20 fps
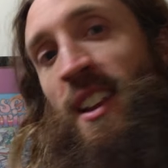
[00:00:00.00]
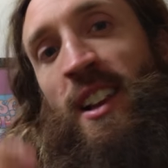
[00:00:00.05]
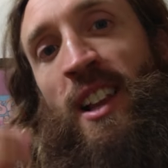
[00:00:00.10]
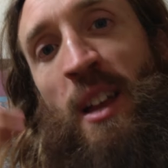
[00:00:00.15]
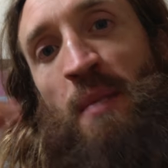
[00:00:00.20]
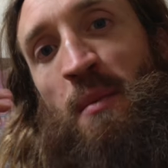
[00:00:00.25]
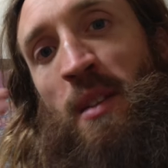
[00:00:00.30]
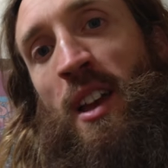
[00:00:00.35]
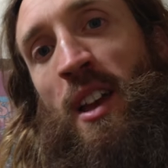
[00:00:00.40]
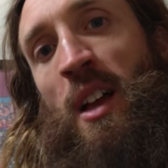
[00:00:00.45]

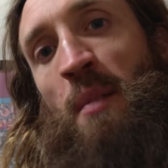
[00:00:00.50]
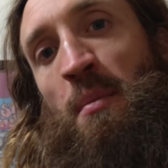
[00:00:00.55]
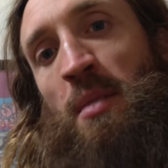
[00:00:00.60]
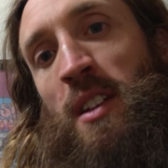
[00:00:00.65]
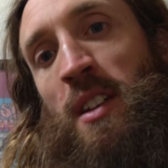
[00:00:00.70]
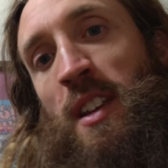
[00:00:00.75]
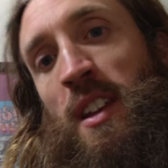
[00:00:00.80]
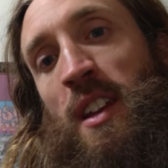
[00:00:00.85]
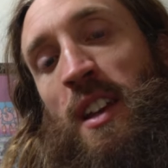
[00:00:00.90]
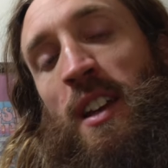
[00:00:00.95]
Let me help
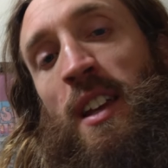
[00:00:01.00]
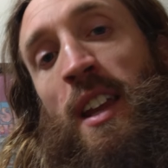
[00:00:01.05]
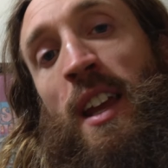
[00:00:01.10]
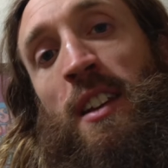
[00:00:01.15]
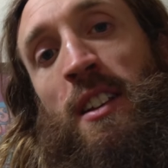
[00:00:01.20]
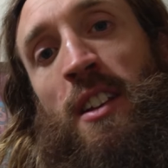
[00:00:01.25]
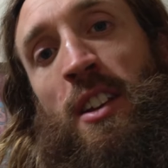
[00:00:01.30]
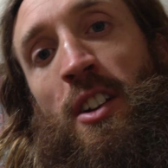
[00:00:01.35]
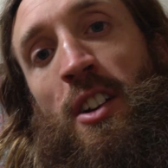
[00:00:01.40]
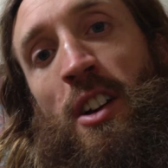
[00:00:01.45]
you
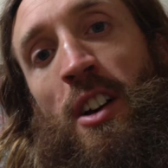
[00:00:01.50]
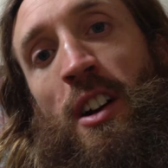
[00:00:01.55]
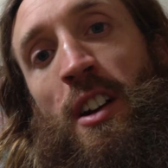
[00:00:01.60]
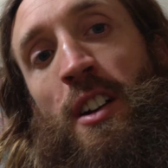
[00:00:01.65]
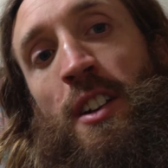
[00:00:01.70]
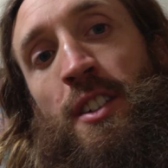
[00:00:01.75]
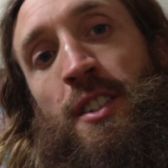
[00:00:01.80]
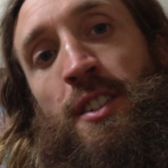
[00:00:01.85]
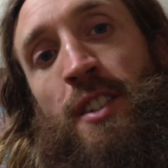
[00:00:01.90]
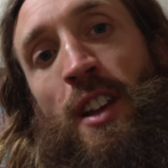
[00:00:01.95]
connect to your
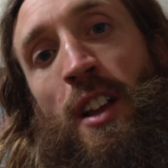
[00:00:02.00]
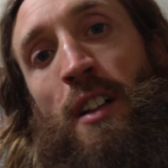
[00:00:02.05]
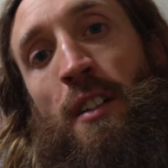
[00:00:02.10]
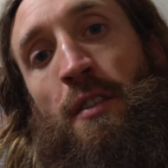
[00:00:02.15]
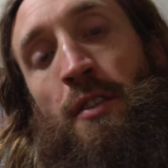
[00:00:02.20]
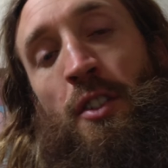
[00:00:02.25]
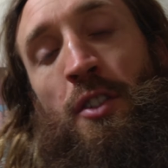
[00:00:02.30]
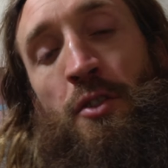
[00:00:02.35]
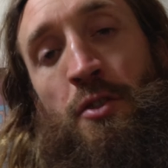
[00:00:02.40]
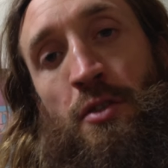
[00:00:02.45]
higher
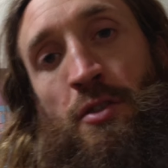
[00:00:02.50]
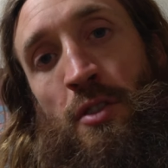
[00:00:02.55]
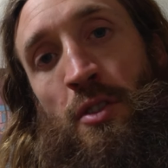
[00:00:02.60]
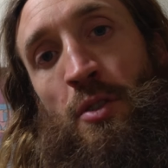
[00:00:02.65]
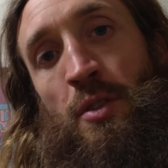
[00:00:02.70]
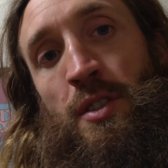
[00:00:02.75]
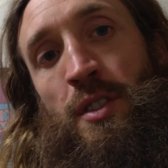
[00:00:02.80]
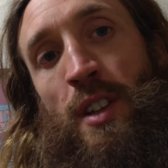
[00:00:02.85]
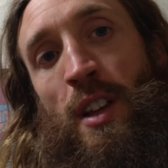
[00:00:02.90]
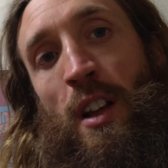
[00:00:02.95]
self, your
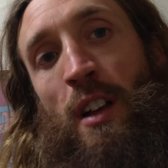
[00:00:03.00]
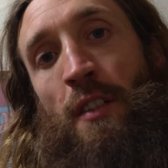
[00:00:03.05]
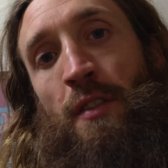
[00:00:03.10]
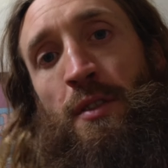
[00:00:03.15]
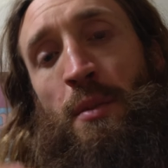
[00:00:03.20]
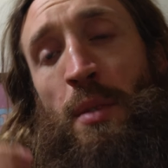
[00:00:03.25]
true self,